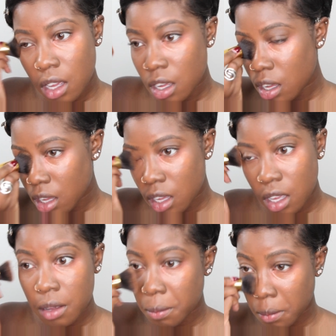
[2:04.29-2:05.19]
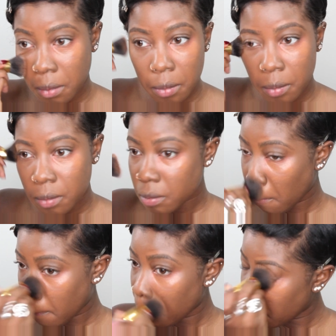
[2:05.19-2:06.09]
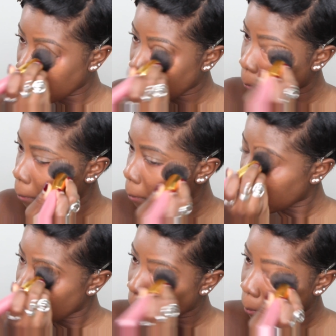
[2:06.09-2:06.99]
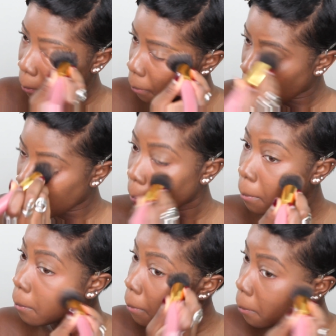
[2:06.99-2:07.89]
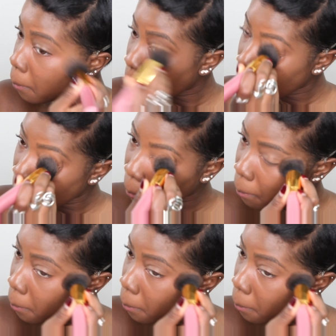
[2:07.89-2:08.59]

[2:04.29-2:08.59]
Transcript: more coverage if that's what you want, and without it looking cakey.